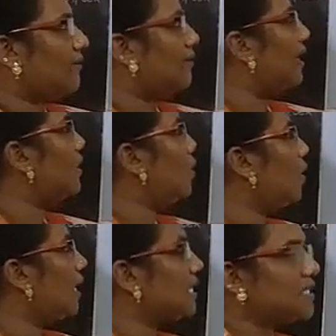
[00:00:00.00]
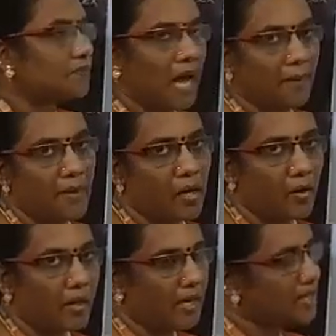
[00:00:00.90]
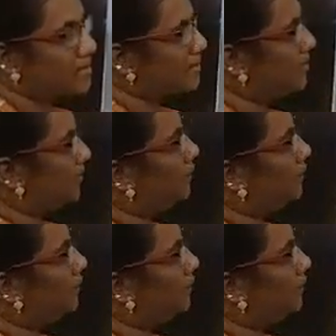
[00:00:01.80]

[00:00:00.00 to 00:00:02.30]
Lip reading: They were known as Babylonians.